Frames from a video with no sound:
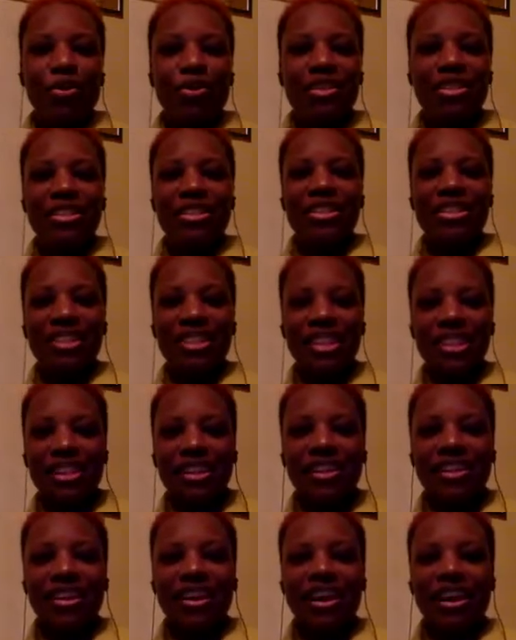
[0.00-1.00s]
see
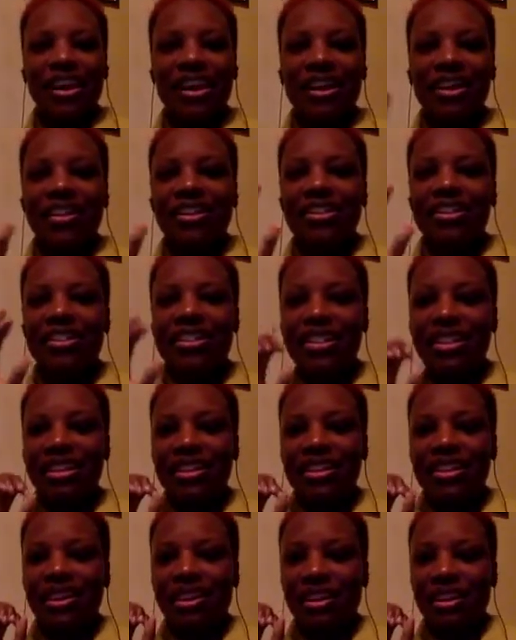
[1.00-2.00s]

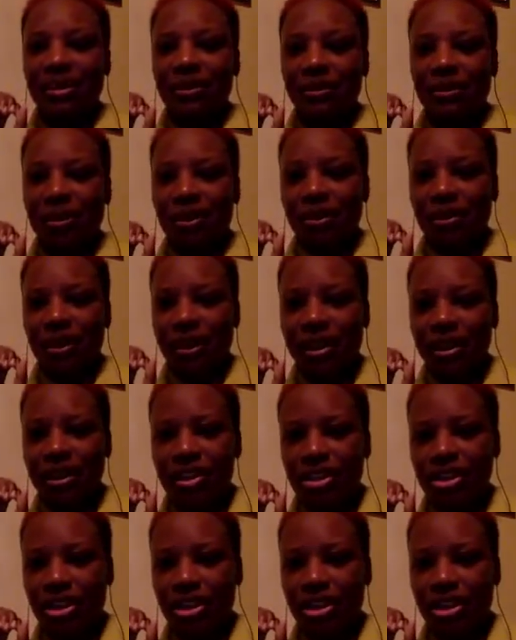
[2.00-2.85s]
the okay